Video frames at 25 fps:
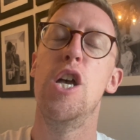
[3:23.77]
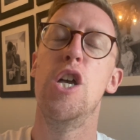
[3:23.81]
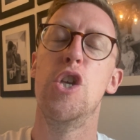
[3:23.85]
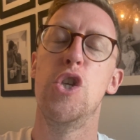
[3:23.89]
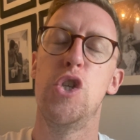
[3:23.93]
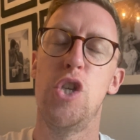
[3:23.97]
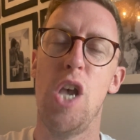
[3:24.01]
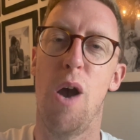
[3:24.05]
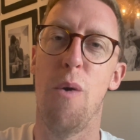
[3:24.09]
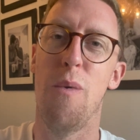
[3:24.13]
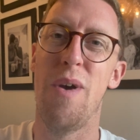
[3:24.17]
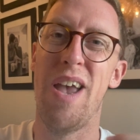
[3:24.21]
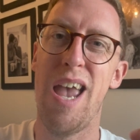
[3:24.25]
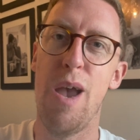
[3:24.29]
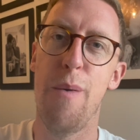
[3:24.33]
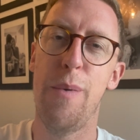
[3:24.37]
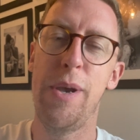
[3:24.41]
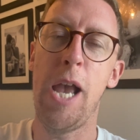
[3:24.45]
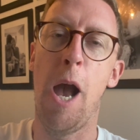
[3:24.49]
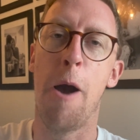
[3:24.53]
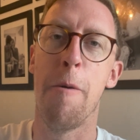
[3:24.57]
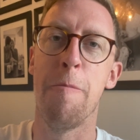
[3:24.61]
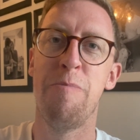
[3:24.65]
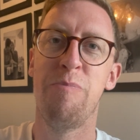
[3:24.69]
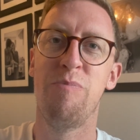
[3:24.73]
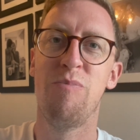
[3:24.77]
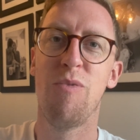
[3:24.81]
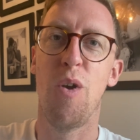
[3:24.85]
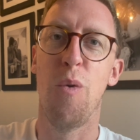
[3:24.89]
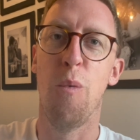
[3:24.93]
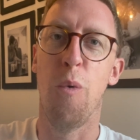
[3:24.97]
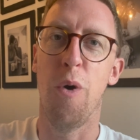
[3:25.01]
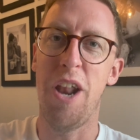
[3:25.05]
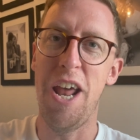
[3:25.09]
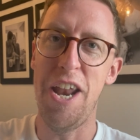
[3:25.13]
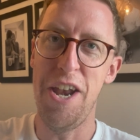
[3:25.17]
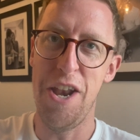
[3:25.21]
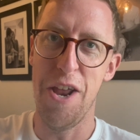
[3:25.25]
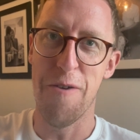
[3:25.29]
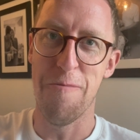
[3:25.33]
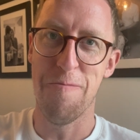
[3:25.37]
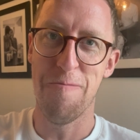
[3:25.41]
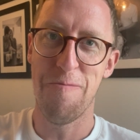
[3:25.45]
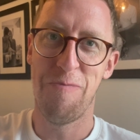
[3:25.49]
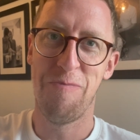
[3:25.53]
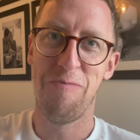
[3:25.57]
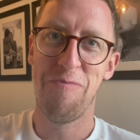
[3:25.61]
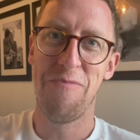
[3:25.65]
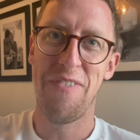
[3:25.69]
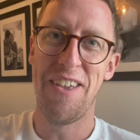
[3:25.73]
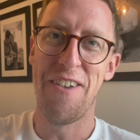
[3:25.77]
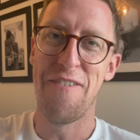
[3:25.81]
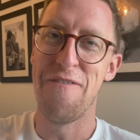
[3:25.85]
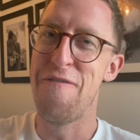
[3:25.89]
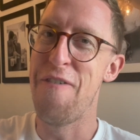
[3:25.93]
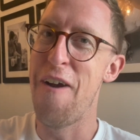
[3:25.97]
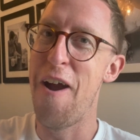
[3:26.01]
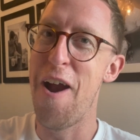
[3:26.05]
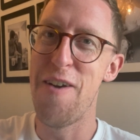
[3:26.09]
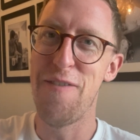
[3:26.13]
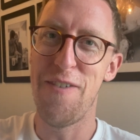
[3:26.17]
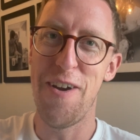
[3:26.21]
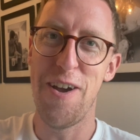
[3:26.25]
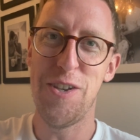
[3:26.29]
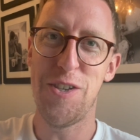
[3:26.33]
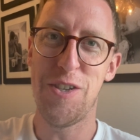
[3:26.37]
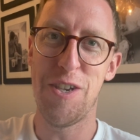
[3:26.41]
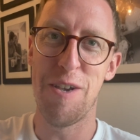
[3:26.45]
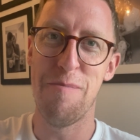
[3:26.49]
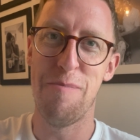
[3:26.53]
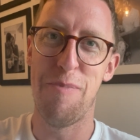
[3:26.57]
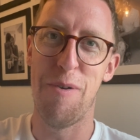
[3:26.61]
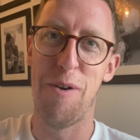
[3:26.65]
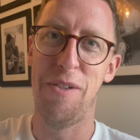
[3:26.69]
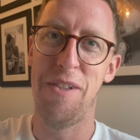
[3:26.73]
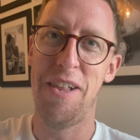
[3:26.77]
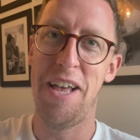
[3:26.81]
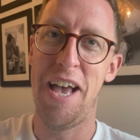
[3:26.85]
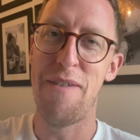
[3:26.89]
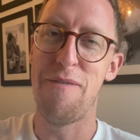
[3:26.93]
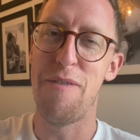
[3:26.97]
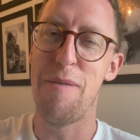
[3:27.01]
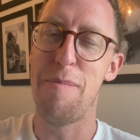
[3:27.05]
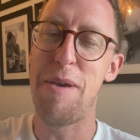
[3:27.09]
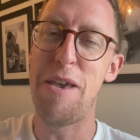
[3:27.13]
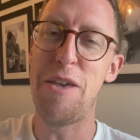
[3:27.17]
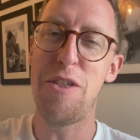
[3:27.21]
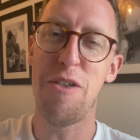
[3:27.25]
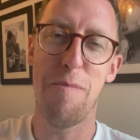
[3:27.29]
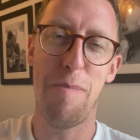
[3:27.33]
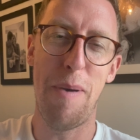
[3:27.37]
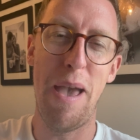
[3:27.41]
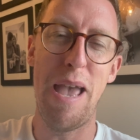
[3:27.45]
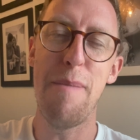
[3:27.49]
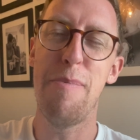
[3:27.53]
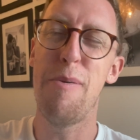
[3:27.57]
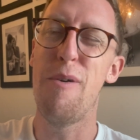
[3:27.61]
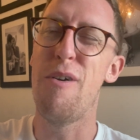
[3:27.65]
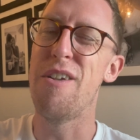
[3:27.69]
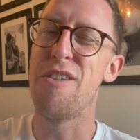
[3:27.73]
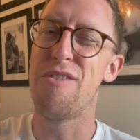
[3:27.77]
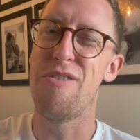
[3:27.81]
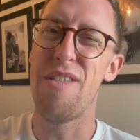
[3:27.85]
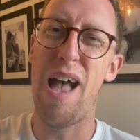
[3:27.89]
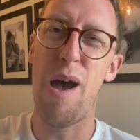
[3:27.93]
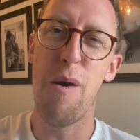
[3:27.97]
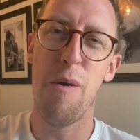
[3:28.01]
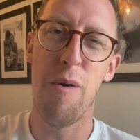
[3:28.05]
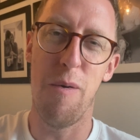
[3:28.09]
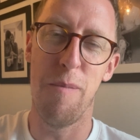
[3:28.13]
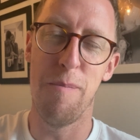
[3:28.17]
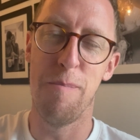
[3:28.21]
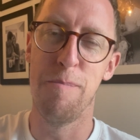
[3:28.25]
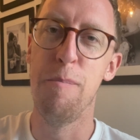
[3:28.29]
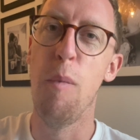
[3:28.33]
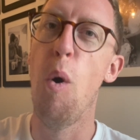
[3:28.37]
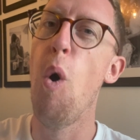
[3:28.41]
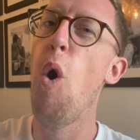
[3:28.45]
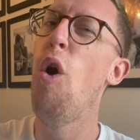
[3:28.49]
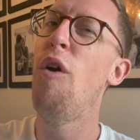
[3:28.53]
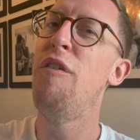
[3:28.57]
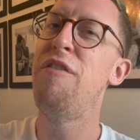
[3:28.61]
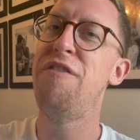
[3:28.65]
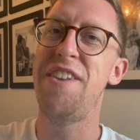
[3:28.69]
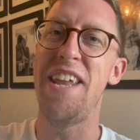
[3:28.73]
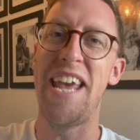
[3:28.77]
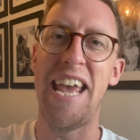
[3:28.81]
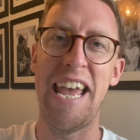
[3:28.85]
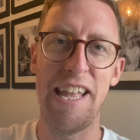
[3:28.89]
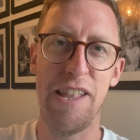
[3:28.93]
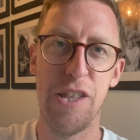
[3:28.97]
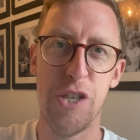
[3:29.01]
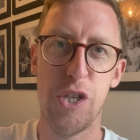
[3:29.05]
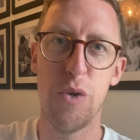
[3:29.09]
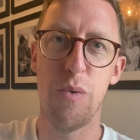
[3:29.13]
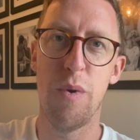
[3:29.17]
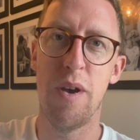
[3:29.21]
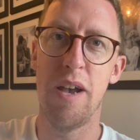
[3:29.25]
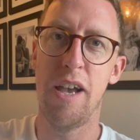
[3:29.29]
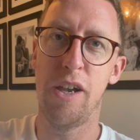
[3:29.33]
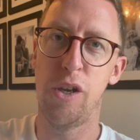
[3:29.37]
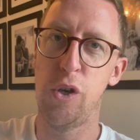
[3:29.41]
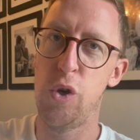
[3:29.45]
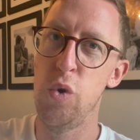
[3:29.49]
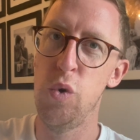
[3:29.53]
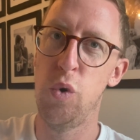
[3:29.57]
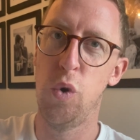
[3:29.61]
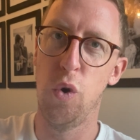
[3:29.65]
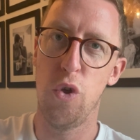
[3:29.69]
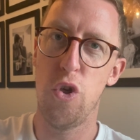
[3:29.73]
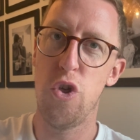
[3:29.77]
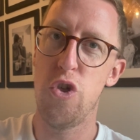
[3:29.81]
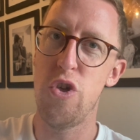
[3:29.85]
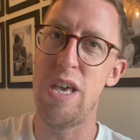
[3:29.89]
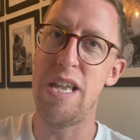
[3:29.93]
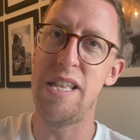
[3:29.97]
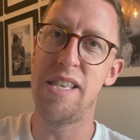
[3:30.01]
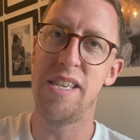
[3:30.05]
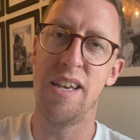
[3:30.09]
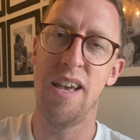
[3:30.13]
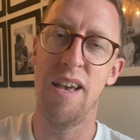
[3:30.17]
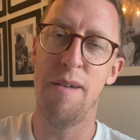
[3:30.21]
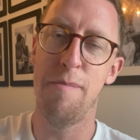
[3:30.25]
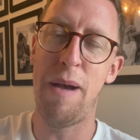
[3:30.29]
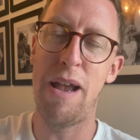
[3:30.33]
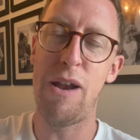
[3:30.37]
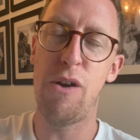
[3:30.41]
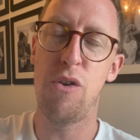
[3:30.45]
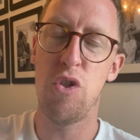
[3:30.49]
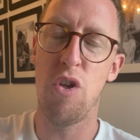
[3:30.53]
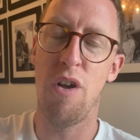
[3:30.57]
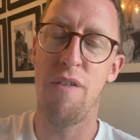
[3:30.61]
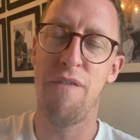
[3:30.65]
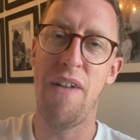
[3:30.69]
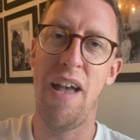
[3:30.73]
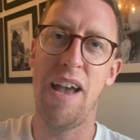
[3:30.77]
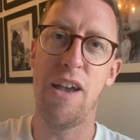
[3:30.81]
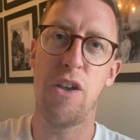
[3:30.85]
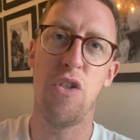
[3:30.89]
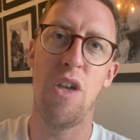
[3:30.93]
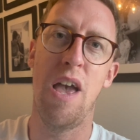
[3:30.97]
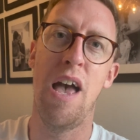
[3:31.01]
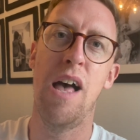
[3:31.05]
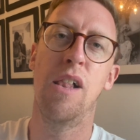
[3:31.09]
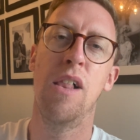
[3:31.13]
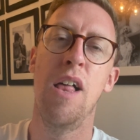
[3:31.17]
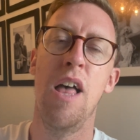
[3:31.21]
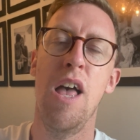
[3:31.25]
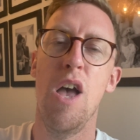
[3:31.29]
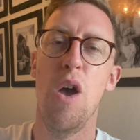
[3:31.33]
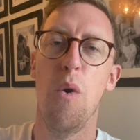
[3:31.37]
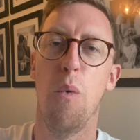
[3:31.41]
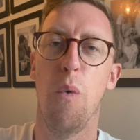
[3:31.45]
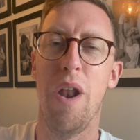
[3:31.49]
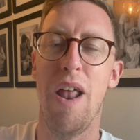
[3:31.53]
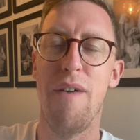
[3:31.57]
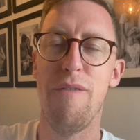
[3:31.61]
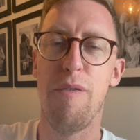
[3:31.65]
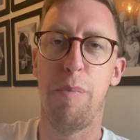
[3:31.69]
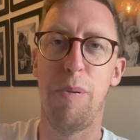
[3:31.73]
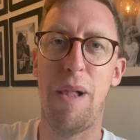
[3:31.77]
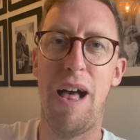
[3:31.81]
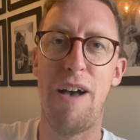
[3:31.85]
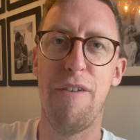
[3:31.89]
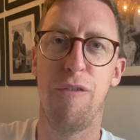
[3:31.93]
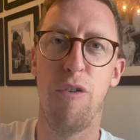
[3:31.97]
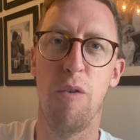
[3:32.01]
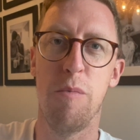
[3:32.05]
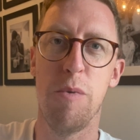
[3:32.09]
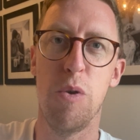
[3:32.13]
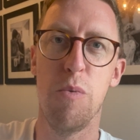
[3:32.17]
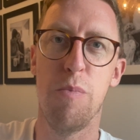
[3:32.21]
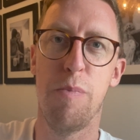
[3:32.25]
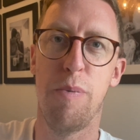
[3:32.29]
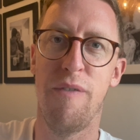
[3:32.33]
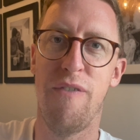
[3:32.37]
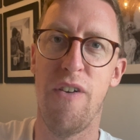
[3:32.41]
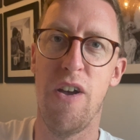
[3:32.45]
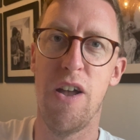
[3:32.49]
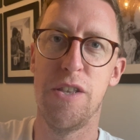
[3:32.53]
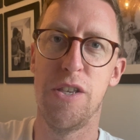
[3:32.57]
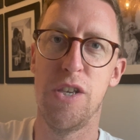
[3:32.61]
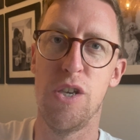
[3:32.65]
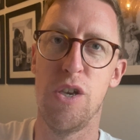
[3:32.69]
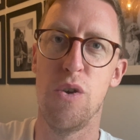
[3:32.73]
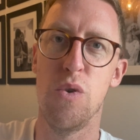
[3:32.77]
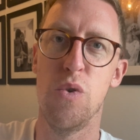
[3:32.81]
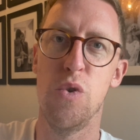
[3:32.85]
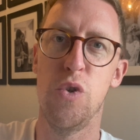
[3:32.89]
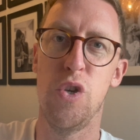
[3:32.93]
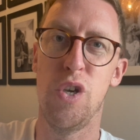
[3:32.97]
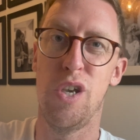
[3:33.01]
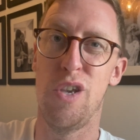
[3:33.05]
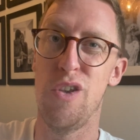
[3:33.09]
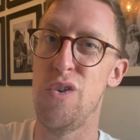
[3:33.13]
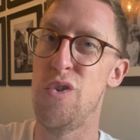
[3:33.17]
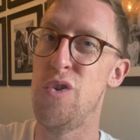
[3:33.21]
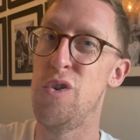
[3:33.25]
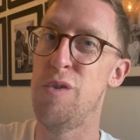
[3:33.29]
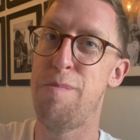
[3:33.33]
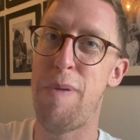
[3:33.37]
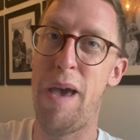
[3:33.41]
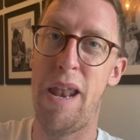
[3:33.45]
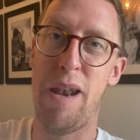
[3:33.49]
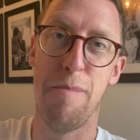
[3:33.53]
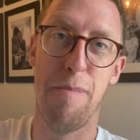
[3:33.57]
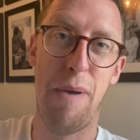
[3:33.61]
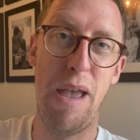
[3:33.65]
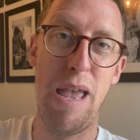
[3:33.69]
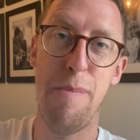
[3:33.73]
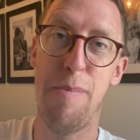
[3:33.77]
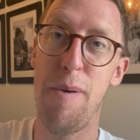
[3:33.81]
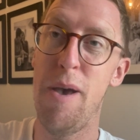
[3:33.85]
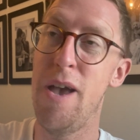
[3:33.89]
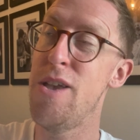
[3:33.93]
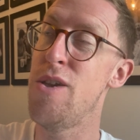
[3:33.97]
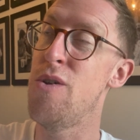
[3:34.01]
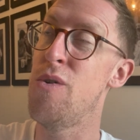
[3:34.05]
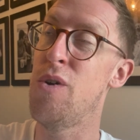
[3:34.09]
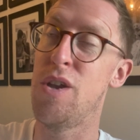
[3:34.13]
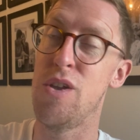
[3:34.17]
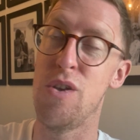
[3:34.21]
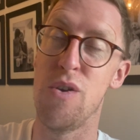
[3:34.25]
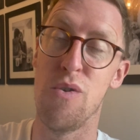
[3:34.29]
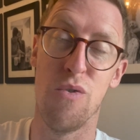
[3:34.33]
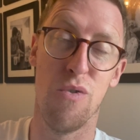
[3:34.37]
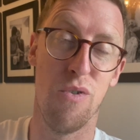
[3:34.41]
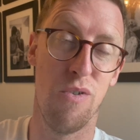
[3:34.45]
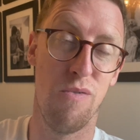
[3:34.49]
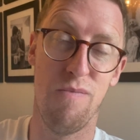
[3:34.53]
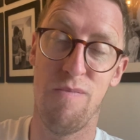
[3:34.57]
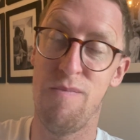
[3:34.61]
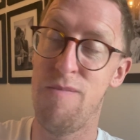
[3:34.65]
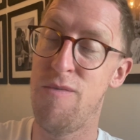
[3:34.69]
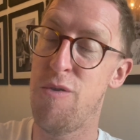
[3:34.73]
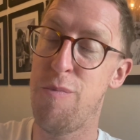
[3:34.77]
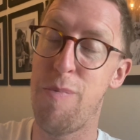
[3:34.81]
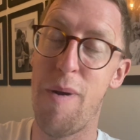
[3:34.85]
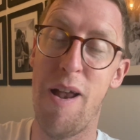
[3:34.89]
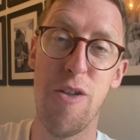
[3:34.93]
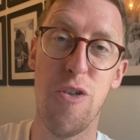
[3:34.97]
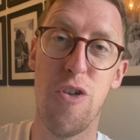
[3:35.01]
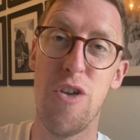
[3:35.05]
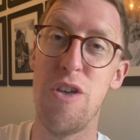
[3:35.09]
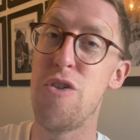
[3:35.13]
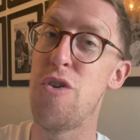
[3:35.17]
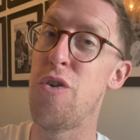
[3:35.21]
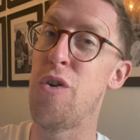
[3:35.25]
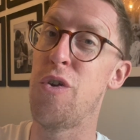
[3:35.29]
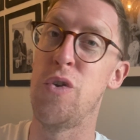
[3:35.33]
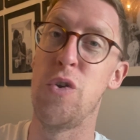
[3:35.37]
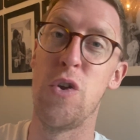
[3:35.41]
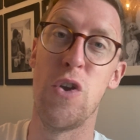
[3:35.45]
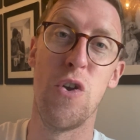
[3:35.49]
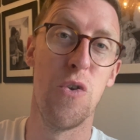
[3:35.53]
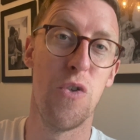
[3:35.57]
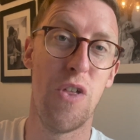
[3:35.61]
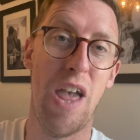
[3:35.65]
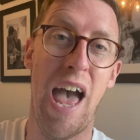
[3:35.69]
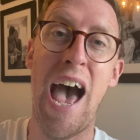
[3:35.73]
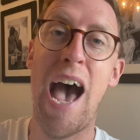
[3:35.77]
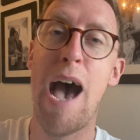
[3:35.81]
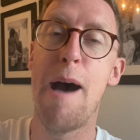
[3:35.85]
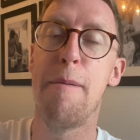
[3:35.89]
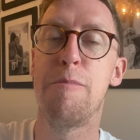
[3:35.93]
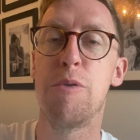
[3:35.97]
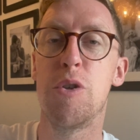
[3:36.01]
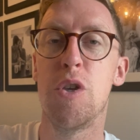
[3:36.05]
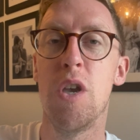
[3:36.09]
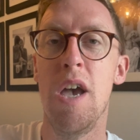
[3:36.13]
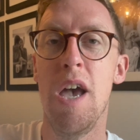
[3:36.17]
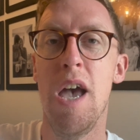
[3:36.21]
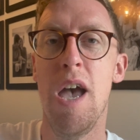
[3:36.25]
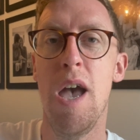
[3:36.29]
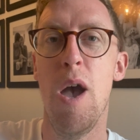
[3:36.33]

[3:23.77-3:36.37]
So here we go. What I do, very, very simple. I have a piece of paper. It's now morphed into a Google Sheet, a Microsoft Excel, whatever platform you prefer to use. You can use pen and paper, you can use spreadsheets, you can use apps.